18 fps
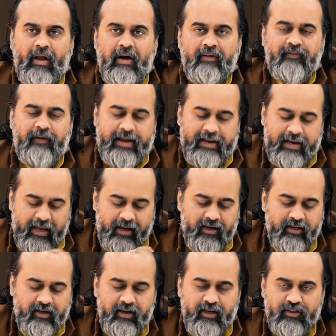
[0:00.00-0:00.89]
a
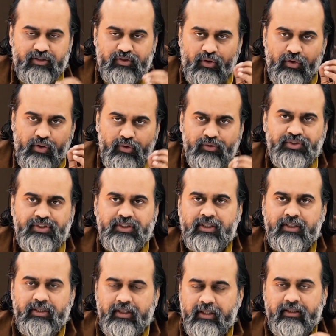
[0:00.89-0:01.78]
finality, a
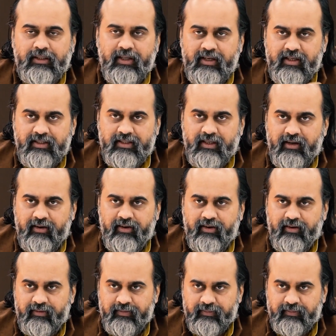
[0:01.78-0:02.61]
solution in the result.